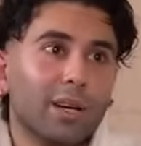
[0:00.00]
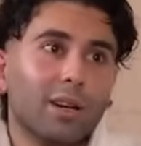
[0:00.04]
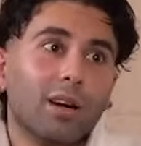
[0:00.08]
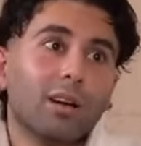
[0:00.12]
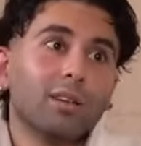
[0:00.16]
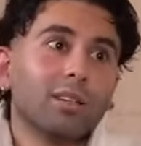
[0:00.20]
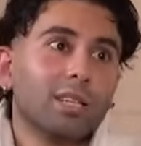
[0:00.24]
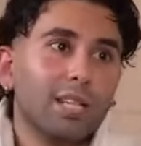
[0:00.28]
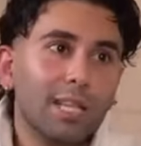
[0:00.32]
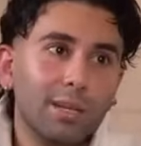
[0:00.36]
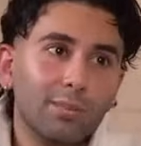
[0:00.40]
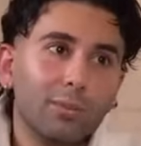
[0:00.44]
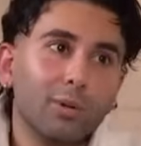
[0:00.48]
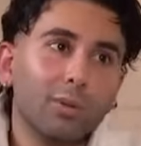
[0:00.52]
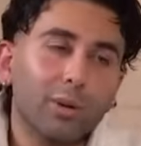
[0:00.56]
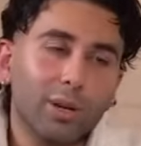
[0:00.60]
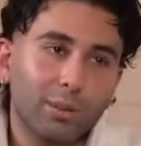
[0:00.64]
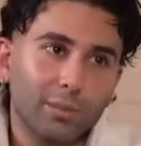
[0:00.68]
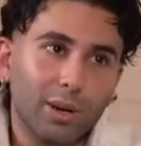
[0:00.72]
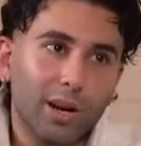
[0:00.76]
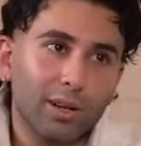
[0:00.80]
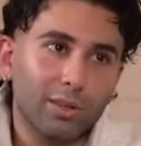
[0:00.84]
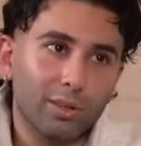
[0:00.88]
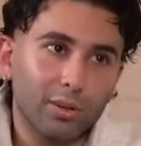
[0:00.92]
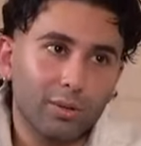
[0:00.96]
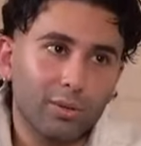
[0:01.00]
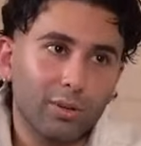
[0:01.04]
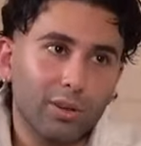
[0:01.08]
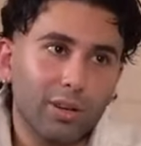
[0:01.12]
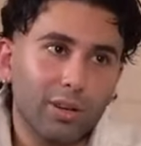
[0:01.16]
I can't keep going back to